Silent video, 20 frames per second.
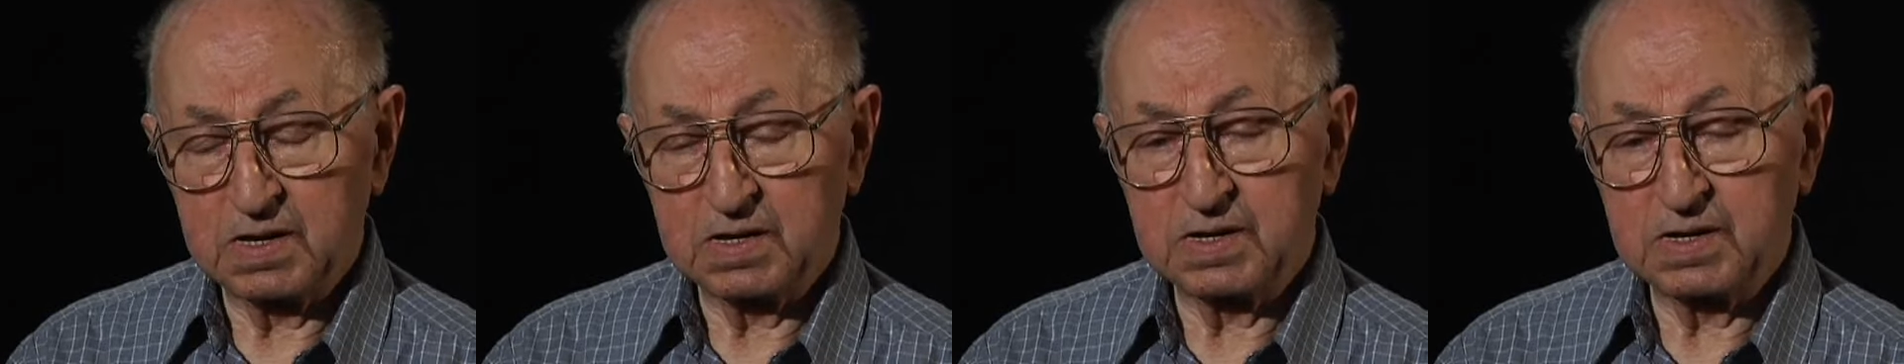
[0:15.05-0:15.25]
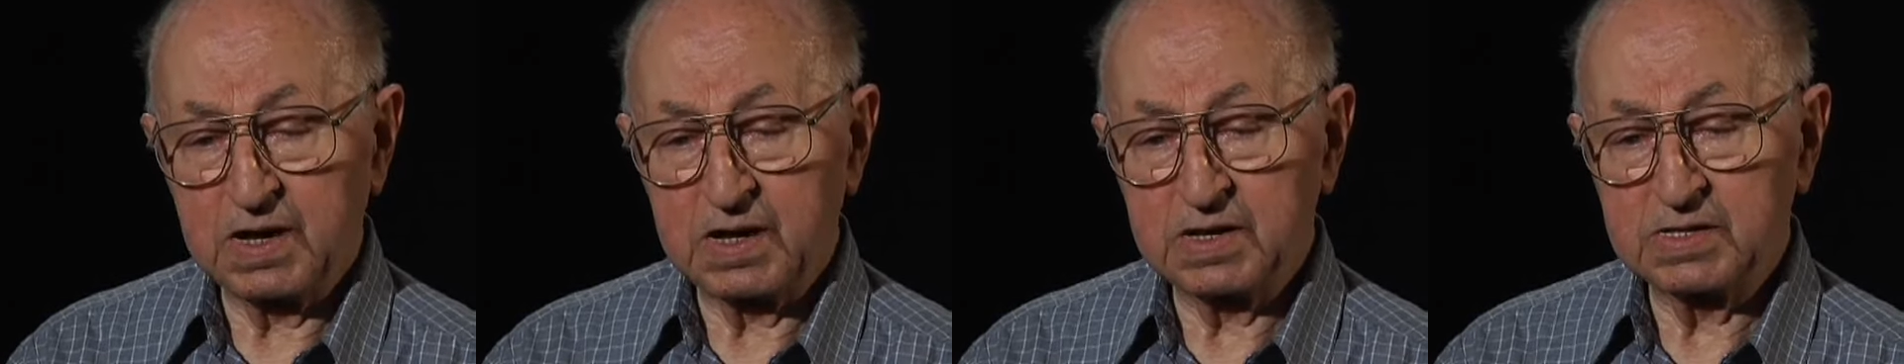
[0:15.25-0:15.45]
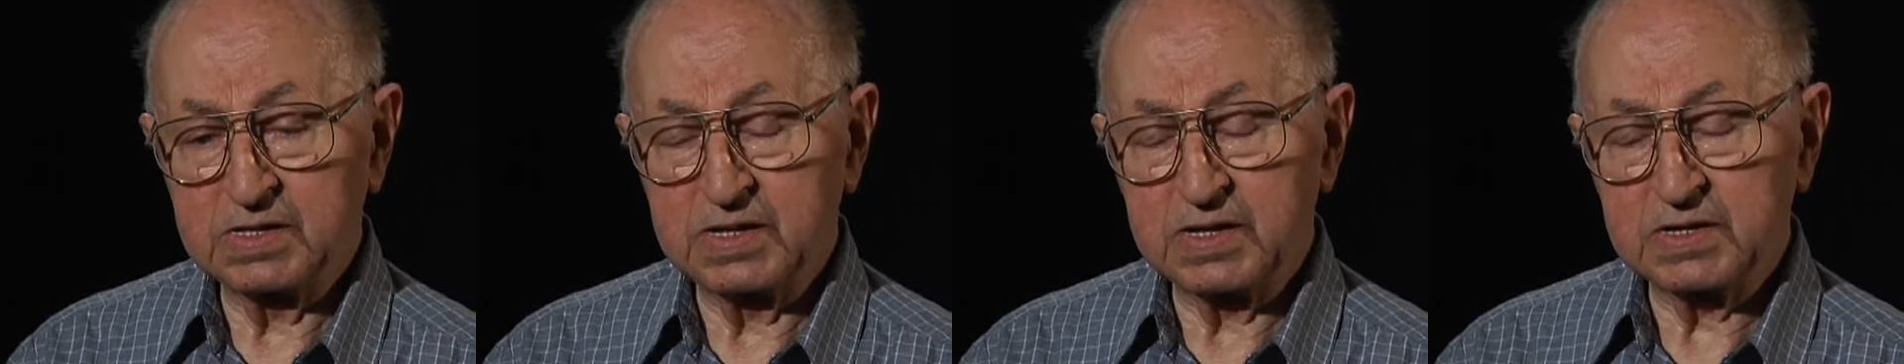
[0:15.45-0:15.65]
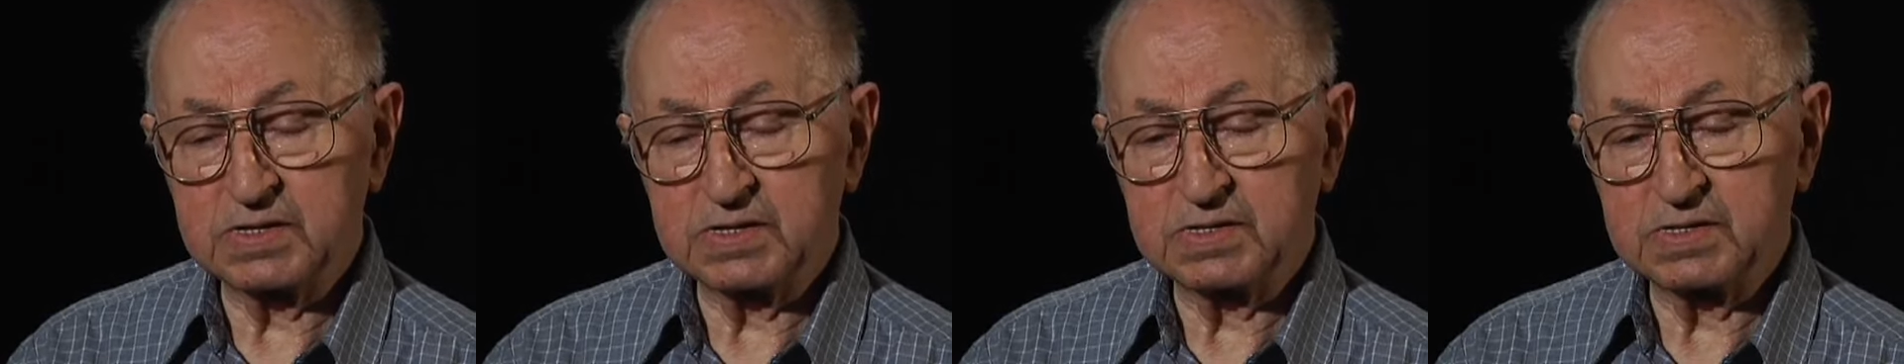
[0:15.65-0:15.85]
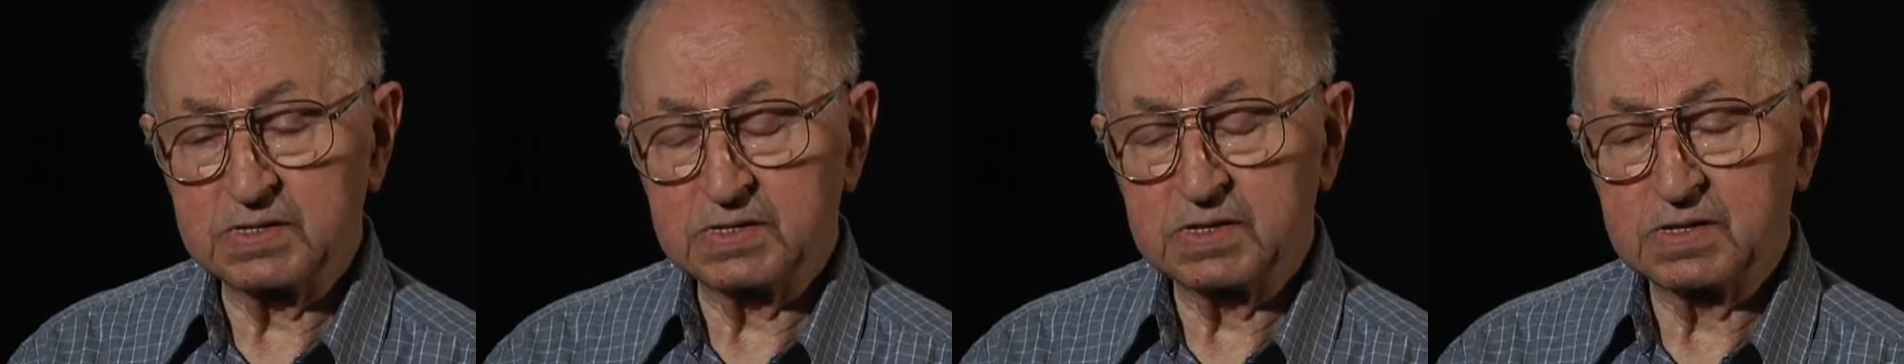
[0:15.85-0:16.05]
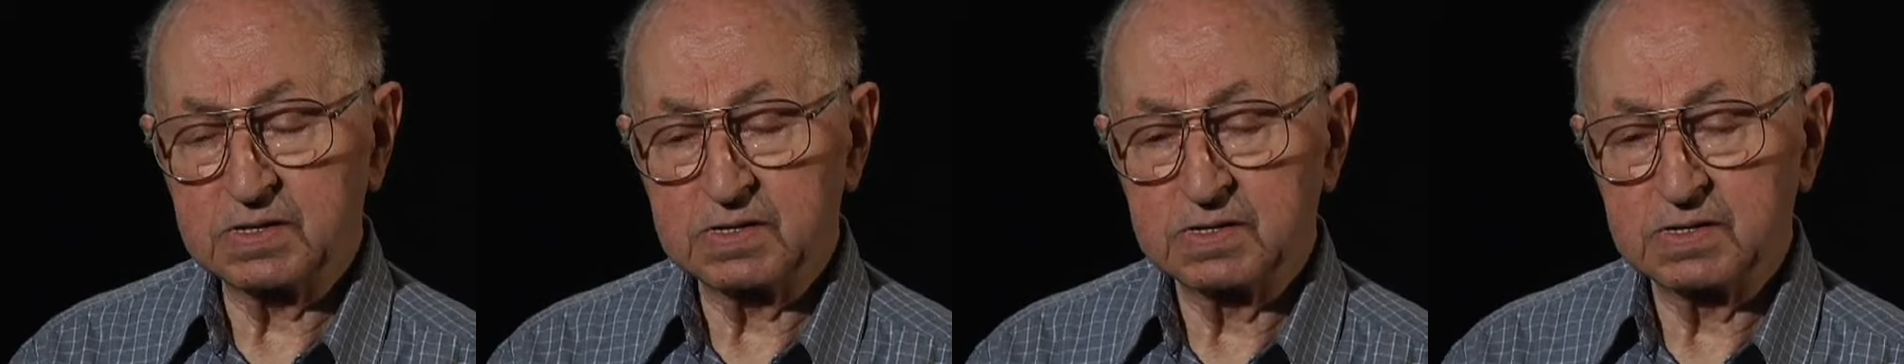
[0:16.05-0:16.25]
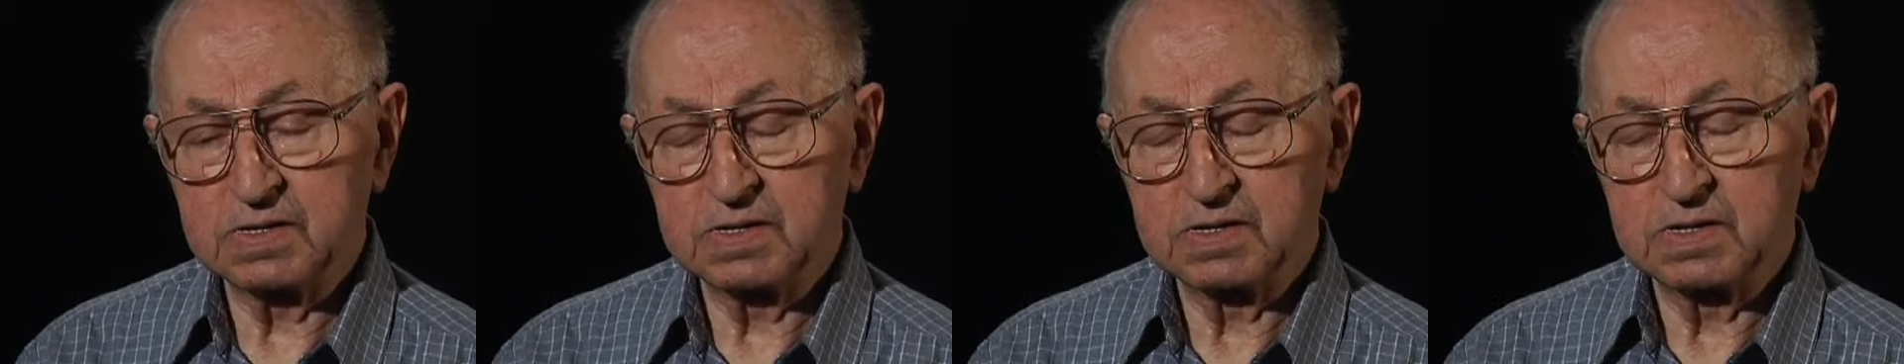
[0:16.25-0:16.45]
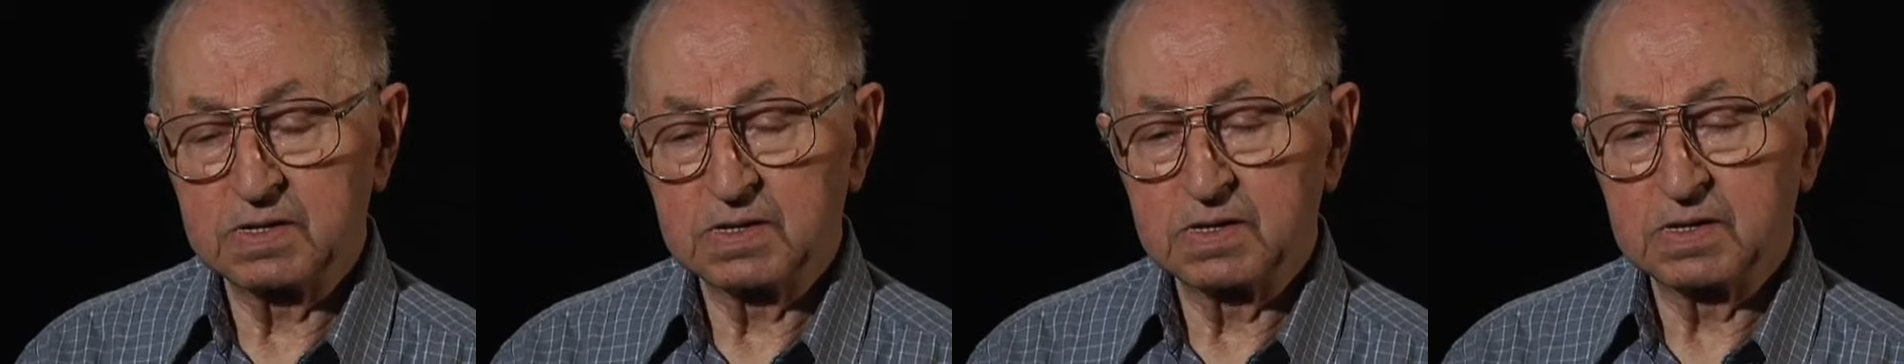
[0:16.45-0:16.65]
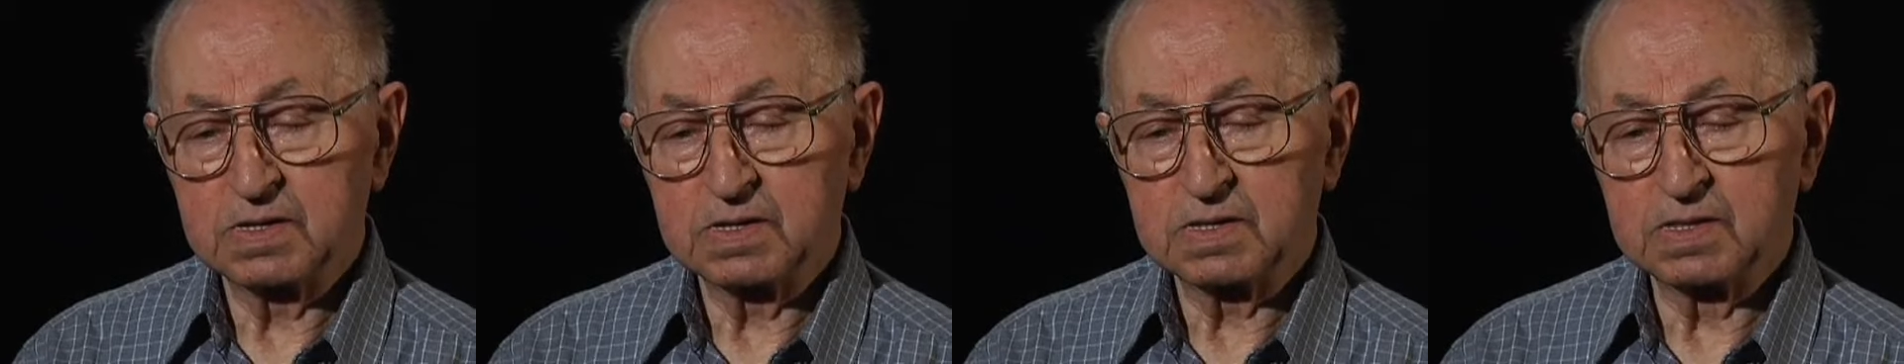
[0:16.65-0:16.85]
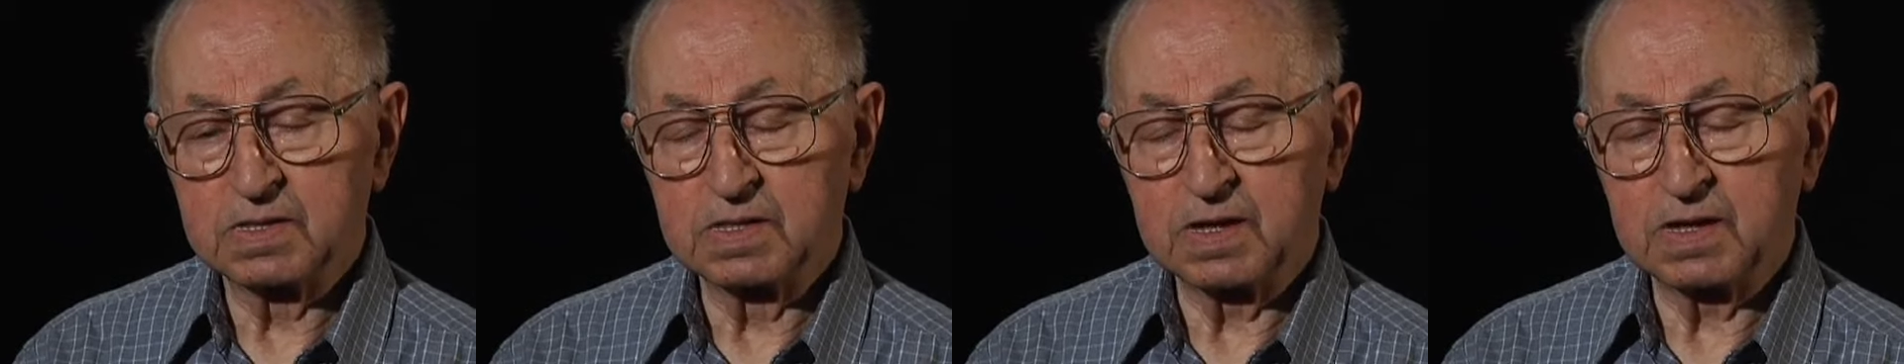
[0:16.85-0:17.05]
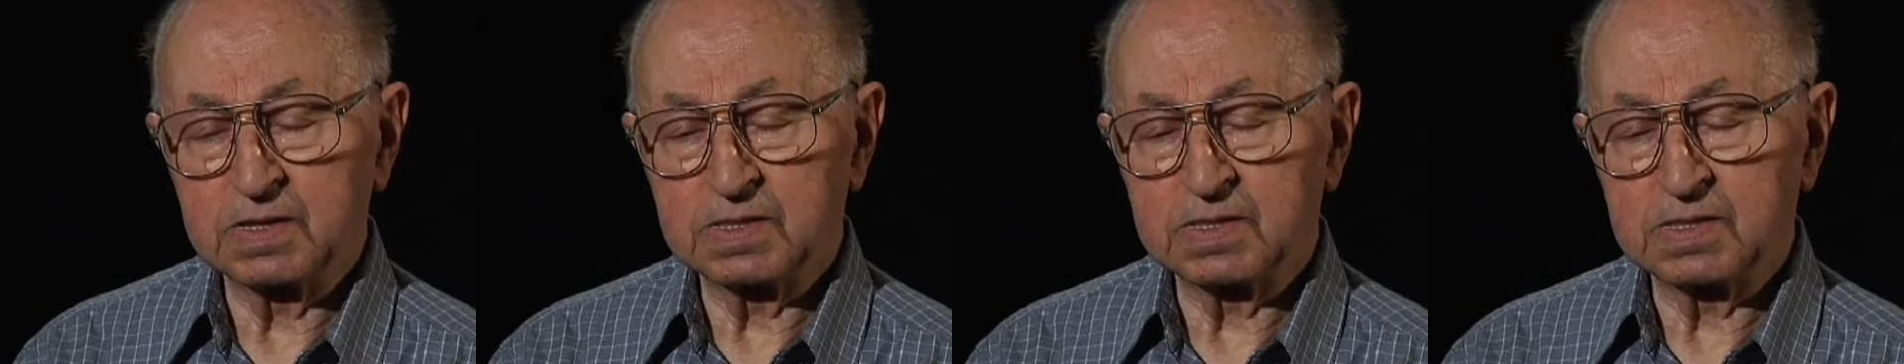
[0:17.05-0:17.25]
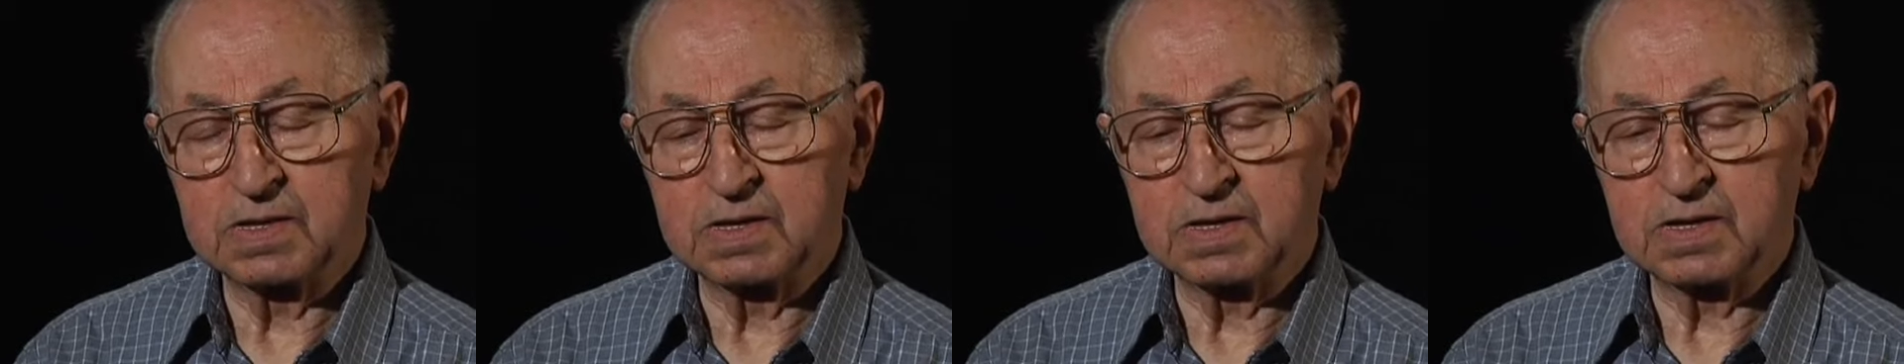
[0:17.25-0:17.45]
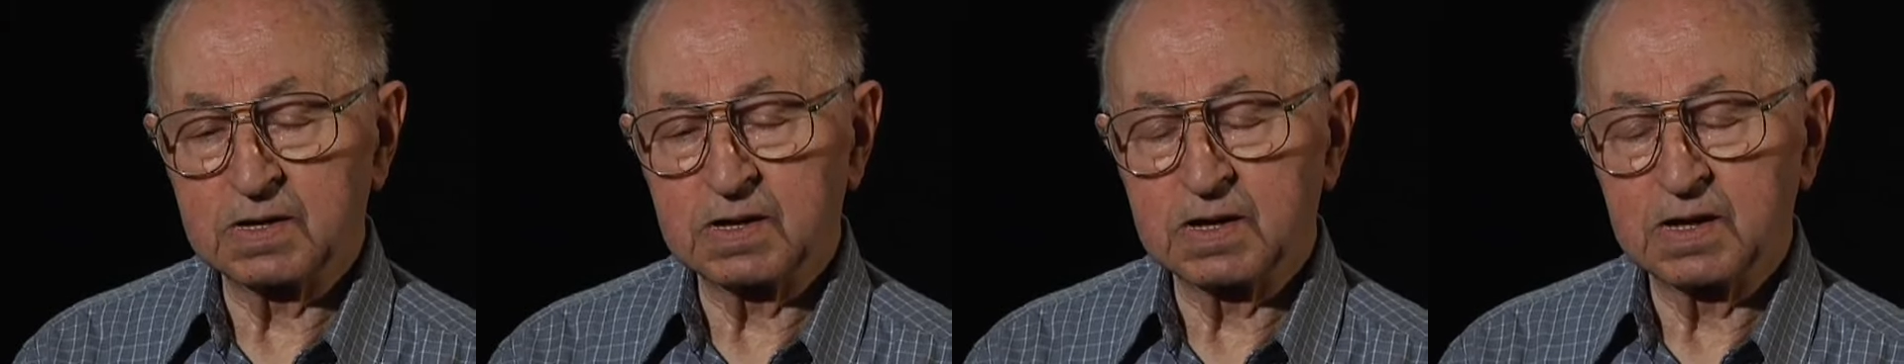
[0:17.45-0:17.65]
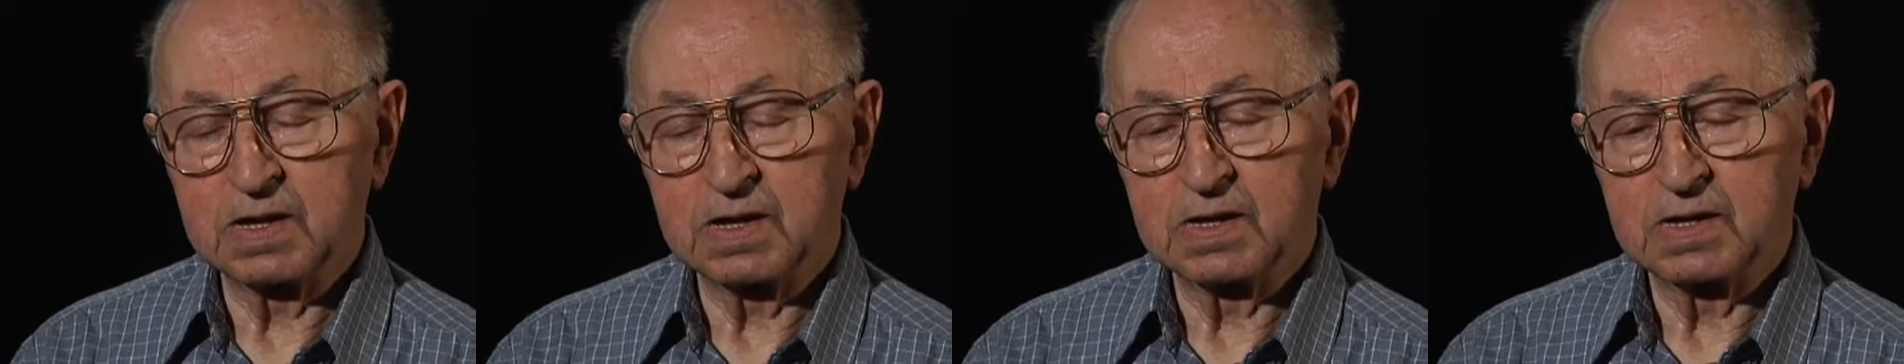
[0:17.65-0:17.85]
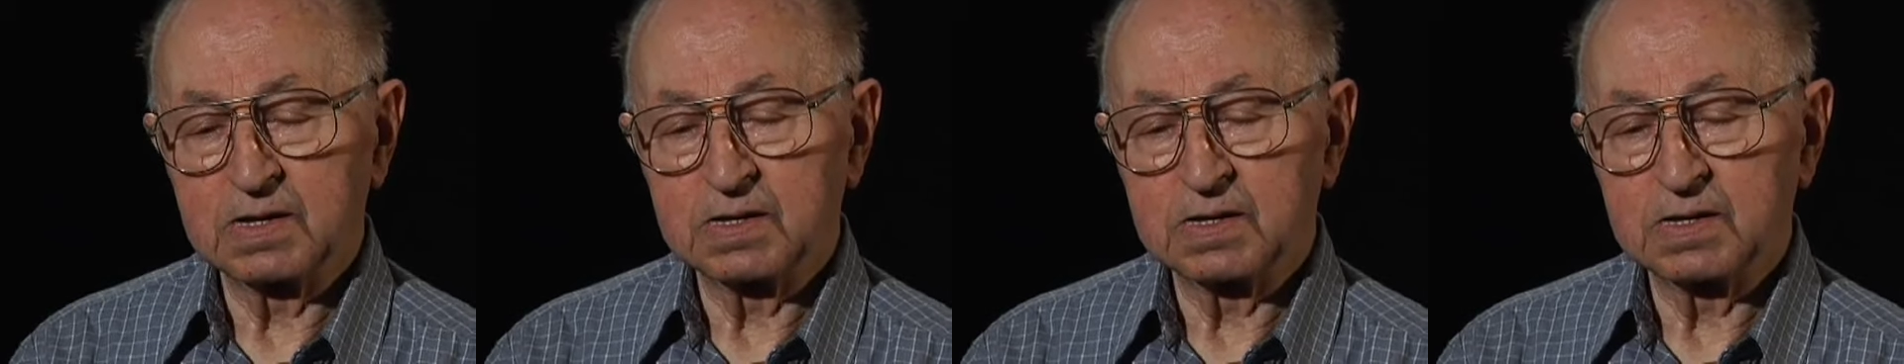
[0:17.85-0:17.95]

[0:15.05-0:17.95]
and I learned that the